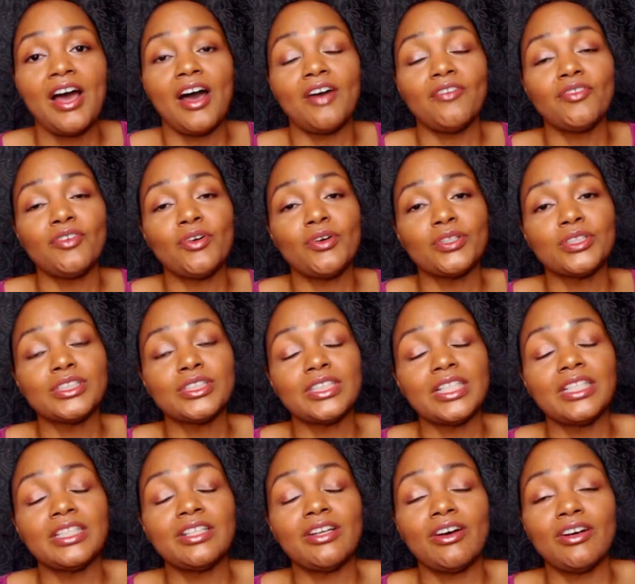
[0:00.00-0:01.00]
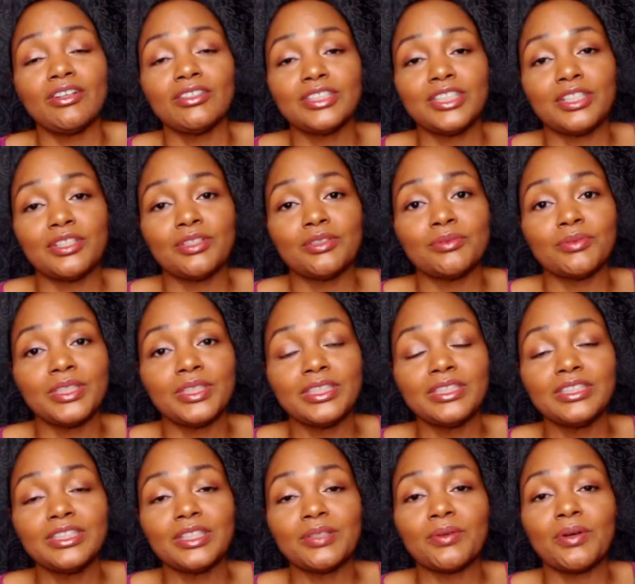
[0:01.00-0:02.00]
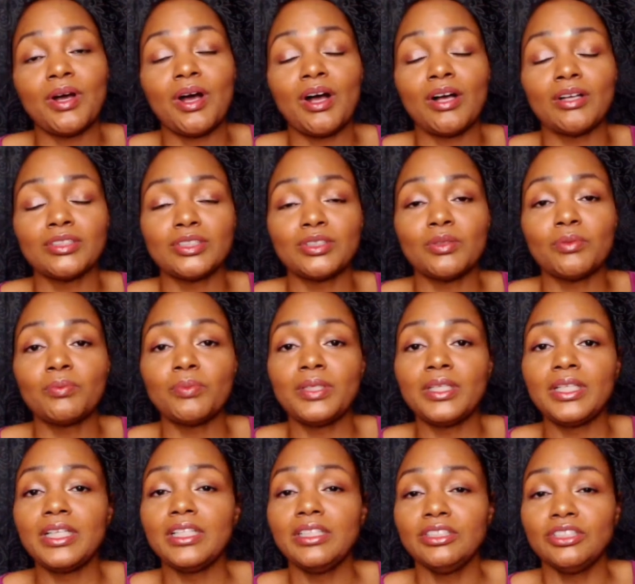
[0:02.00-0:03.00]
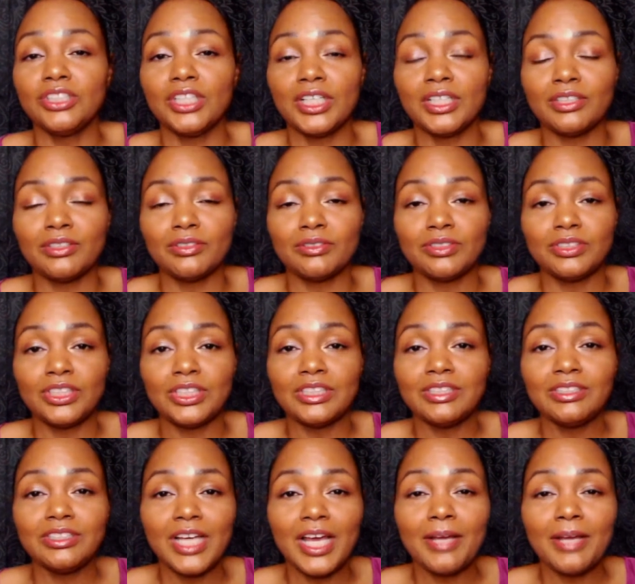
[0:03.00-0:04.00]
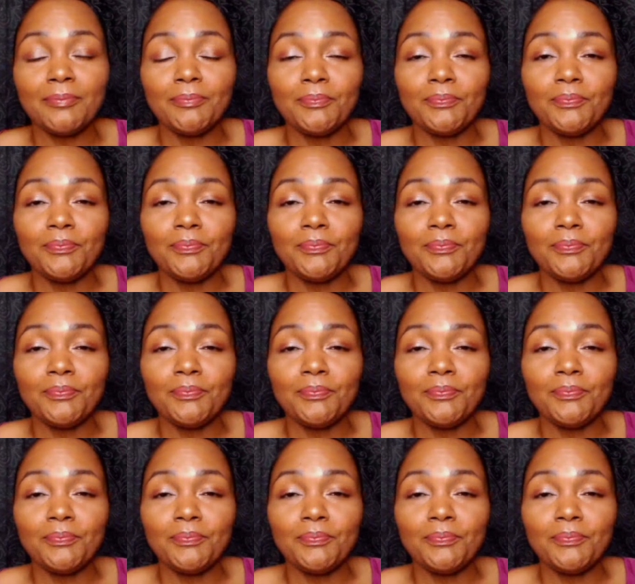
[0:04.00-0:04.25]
Of course, in all tarot readings, there will also be channel chit chat.